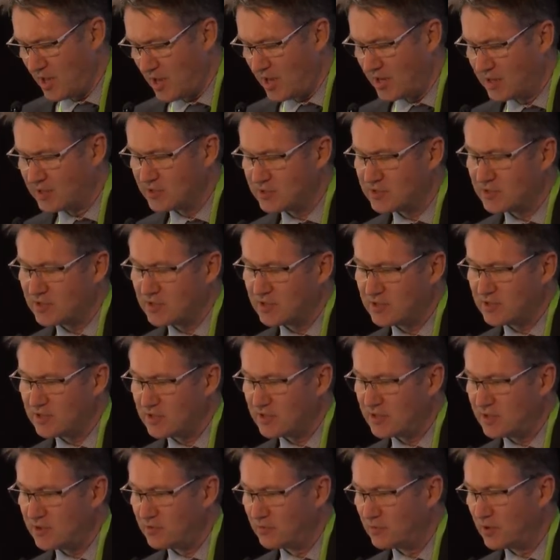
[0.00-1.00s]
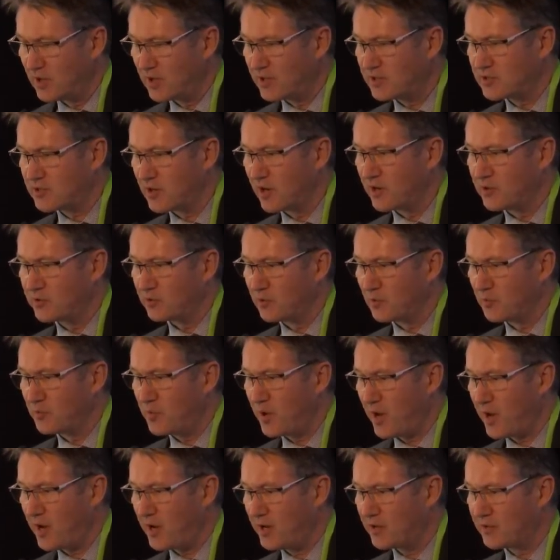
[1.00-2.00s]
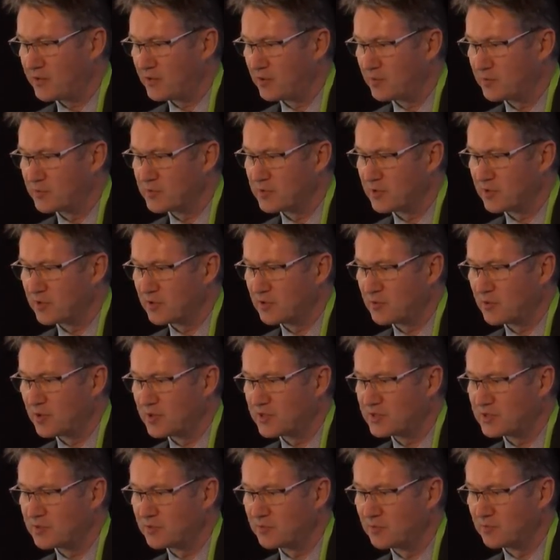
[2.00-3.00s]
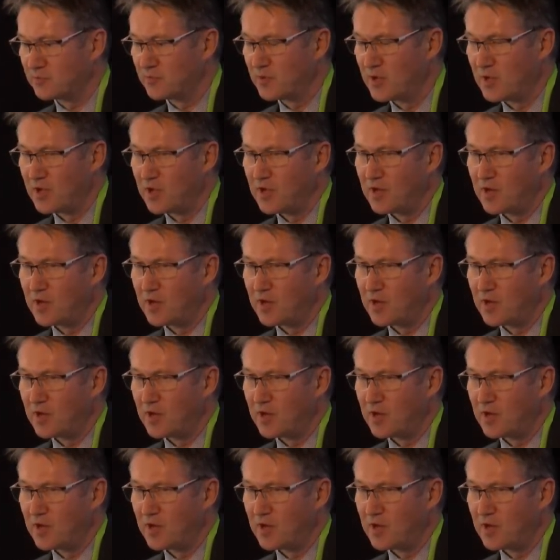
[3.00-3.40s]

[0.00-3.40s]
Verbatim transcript: and really trying to empower them to question